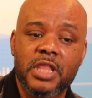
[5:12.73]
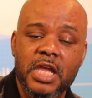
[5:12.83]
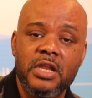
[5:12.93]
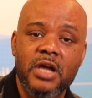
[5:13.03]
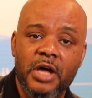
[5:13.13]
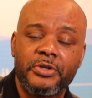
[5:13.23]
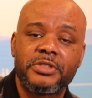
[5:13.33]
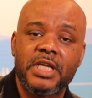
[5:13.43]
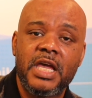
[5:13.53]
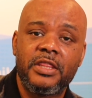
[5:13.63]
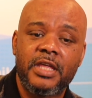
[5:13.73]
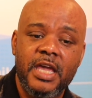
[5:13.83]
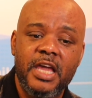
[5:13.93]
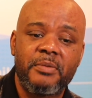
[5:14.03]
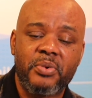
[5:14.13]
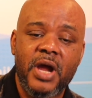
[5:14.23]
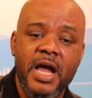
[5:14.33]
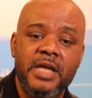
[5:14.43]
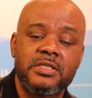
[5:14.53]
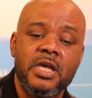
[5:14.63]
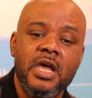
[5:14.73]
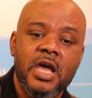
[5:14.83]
They understand the enterprise,